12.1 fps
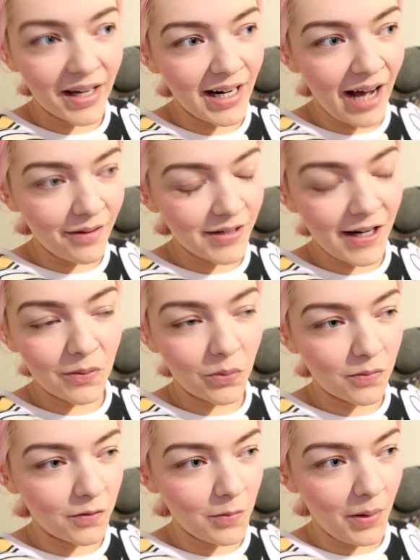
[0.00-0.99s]
and I haven't had
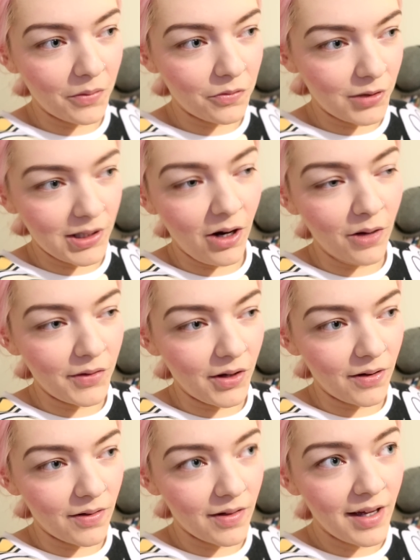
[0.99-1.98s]
one for about 3.5
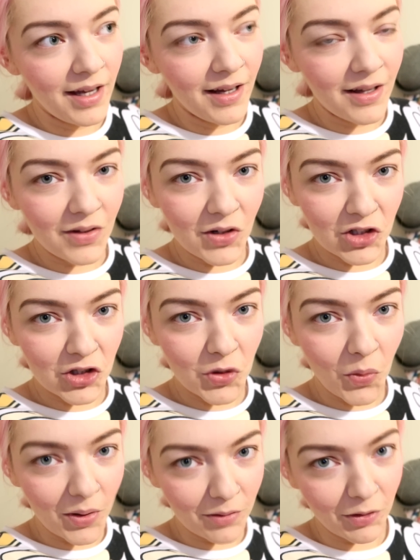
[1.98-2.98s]
years, so I just
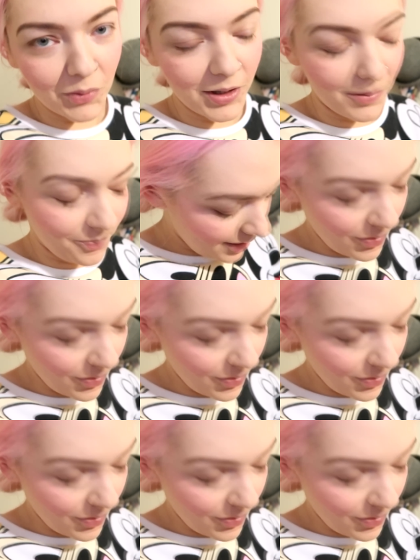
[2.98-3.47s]
don't want to ruin it.